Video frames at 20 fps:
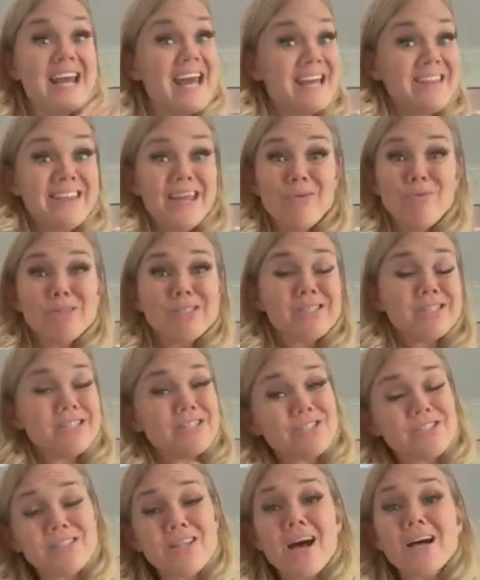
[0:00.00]
and
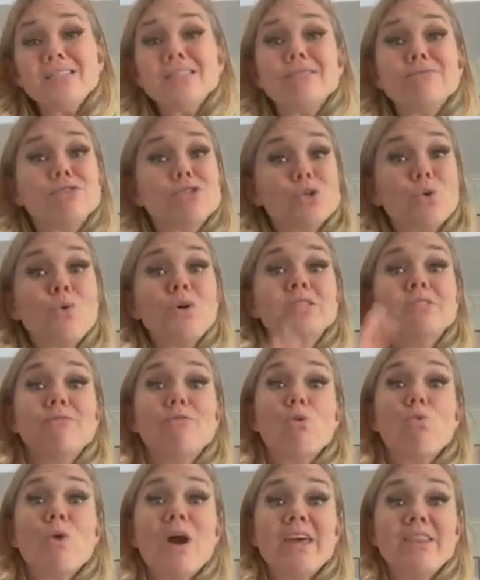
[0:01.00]
there's lots of stories of
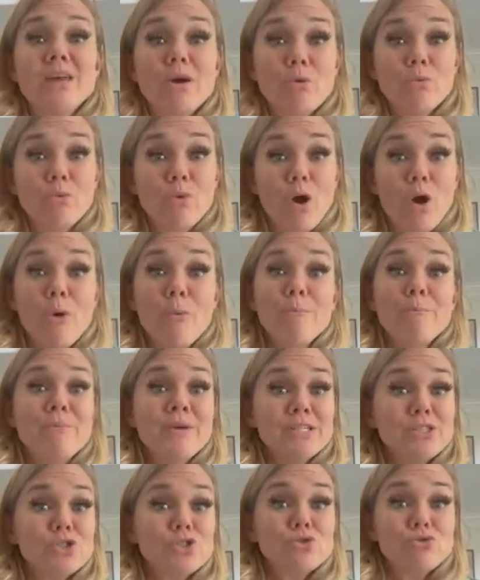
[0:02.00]
the way that Rome
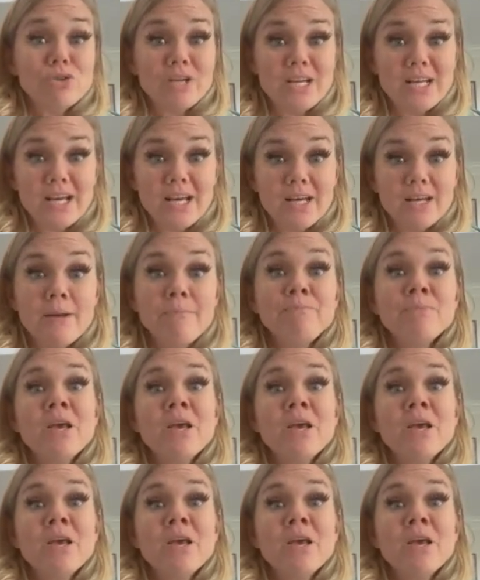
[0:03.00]
mistreated